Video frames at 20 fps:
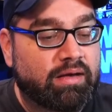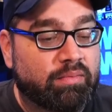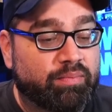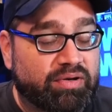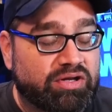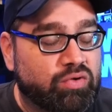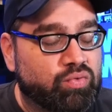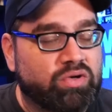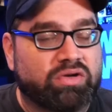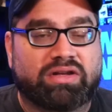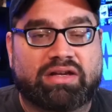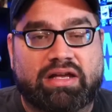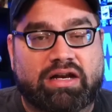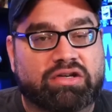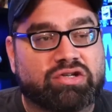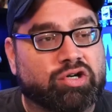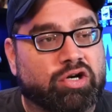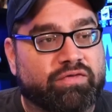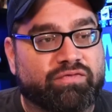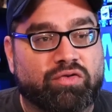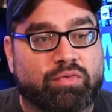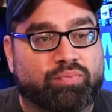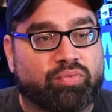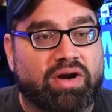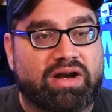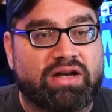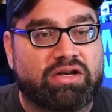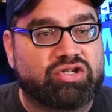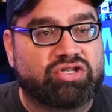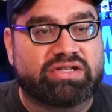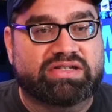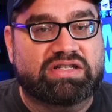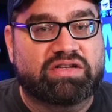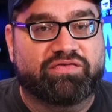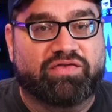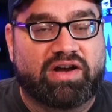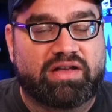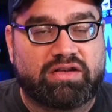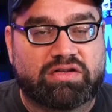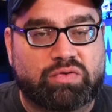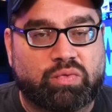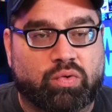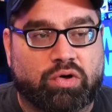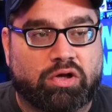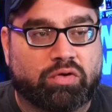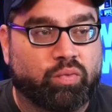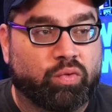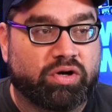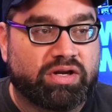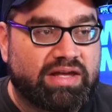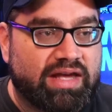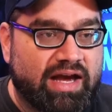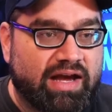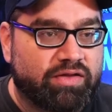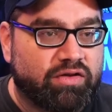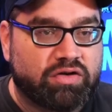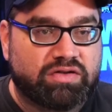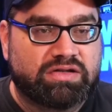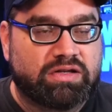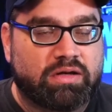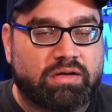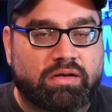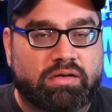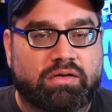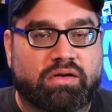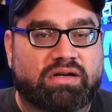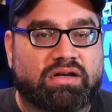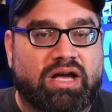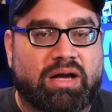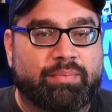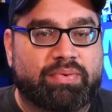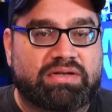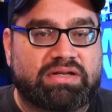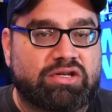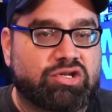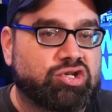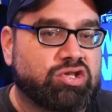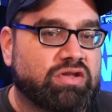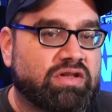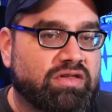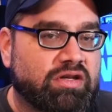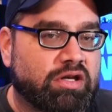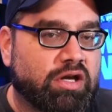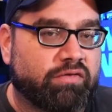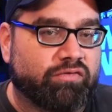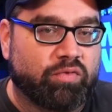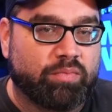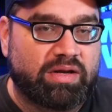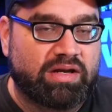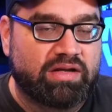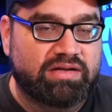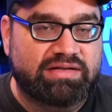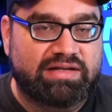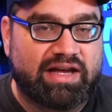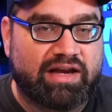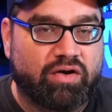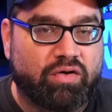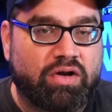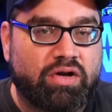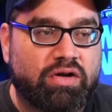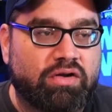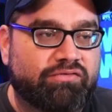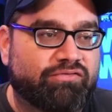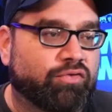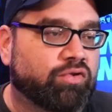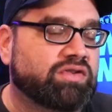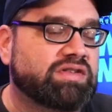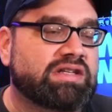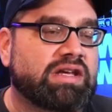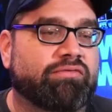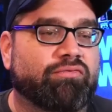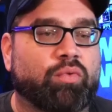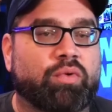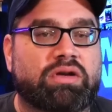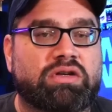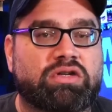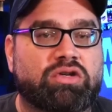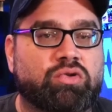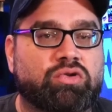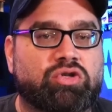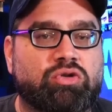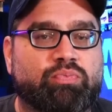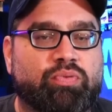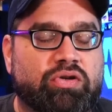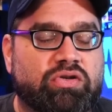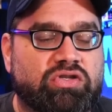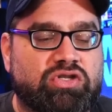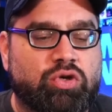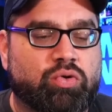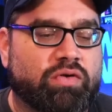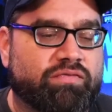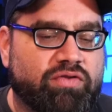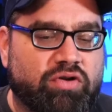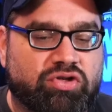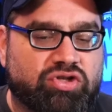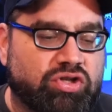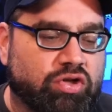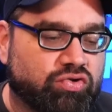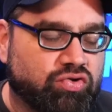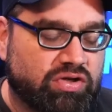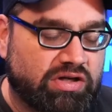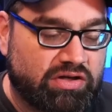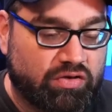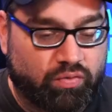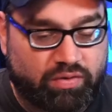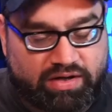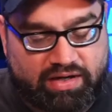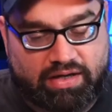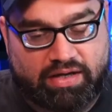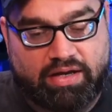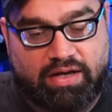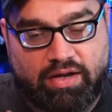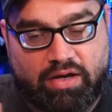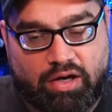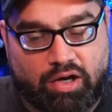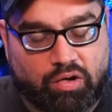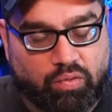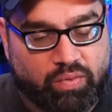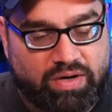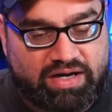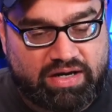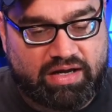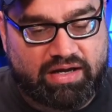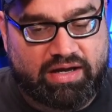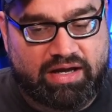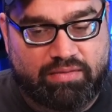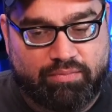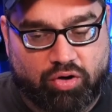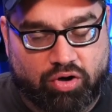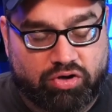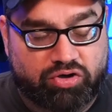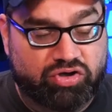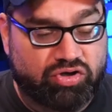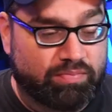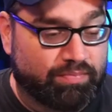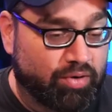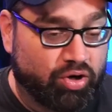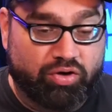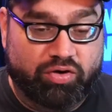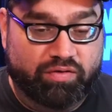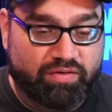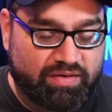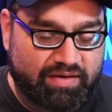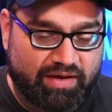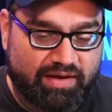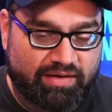But you really got to turn off your brain and justify this world where, yeah, there's a competition that the government is now forcing everyone to put two of their children into a arena and murder